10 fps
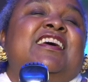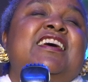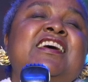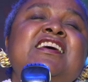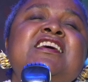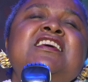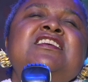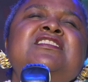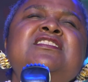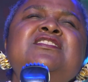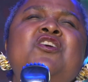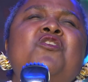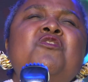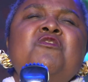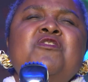is
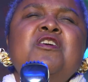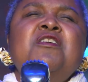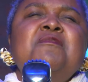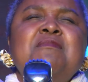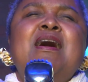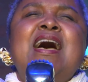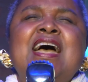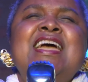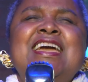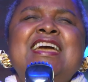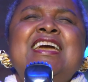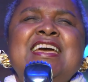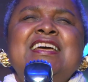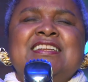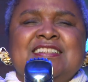over my
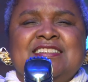head.